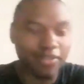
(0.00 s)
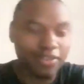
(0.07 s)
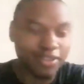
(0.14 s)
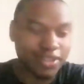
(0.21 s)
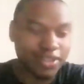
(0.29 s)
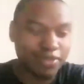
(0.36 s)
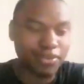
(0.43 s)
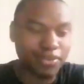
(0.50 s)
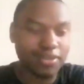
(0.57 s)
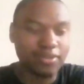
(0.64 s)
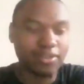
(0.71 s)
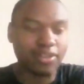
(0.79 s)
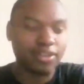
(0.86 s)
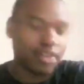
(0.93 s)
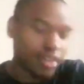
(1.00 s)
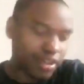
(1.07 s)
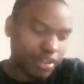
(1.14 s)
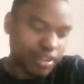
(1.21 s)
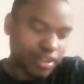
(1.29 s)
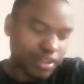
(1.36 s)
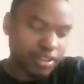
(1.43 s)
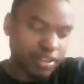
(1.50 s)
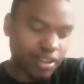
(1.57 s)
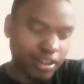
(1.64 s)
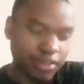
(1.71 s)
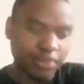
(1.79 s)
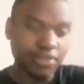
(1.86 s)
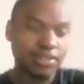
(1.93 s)
Real spill, bro.
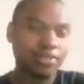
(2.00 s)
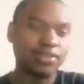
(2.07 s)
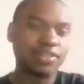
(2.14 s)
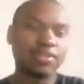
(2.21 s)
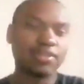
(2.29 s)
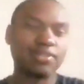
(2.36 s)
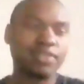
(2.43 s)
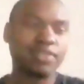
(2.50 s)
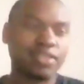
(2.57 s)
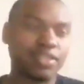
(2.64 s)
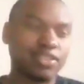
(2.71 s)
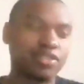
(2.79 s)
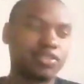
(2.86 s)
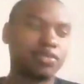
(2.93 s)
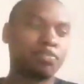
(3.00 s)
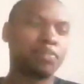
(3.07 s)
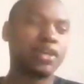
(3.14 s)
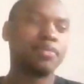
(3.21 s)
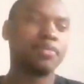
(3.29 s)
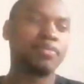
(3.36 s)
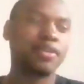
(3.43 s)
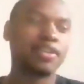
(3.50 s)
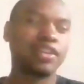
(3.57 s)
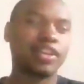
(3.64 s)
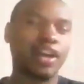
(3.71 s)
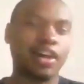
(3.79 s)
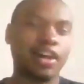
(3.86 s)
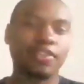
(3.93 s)
Dog, what did you peep any
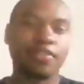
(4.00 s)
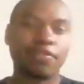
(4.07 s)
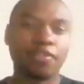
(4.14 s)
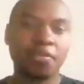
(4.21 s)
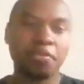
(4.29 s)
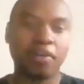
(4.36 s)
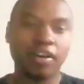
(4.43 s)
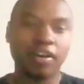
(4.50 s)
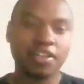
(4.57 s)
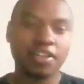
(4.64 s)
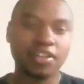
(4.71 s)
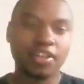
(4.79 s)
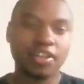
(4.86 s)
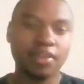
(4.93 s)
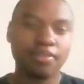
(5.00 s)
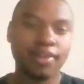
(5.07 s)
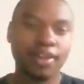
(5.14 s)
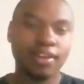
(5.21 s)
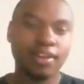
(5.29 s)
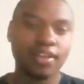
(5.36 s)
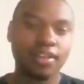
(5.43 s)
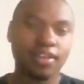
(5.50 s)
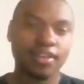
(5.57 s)
college football yesterday, man?